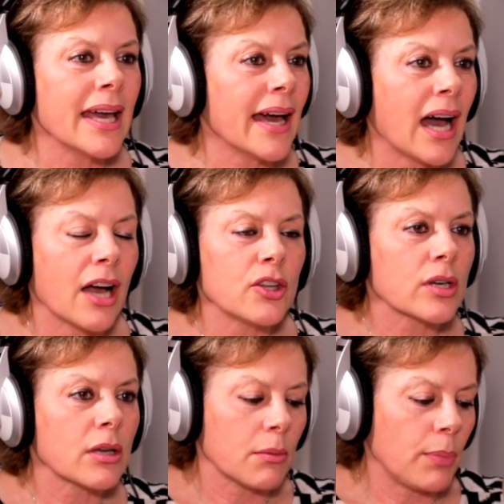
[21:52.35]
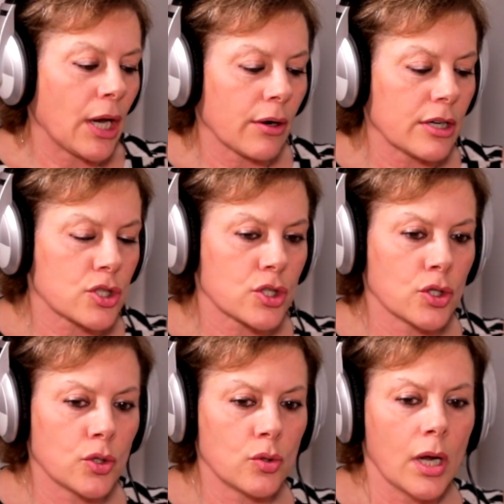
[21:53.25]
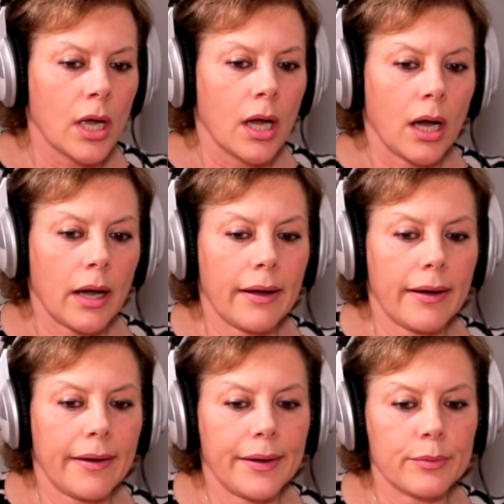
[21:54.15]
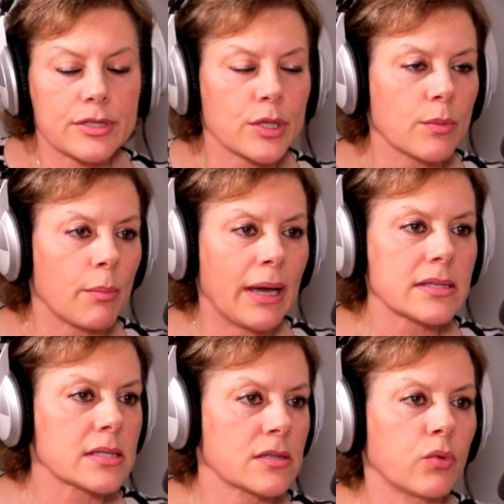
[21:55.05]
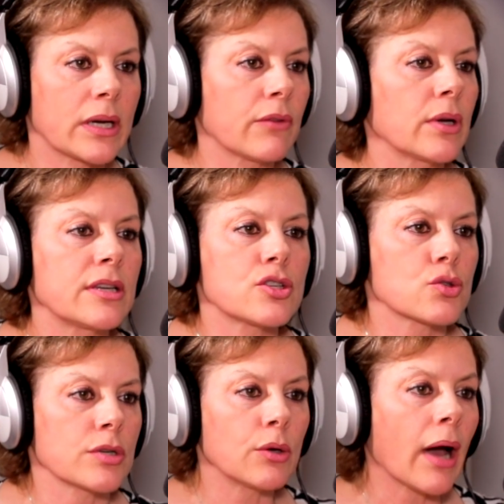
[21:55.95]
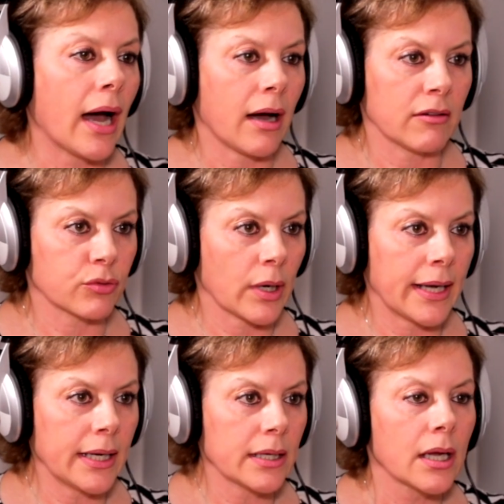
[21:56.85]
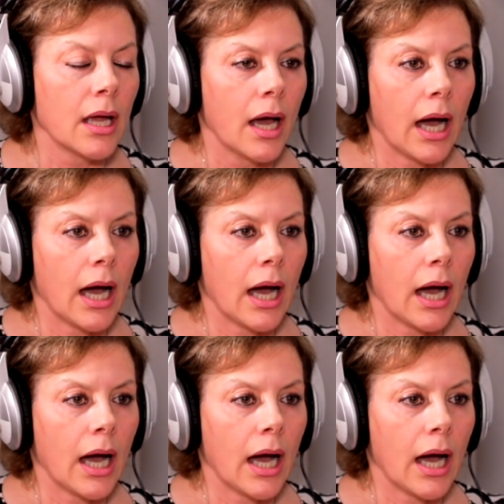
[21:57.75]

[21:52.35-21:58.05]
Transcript: Yeah, you can compare it to, I would assume, the best of whatever industry you have, right?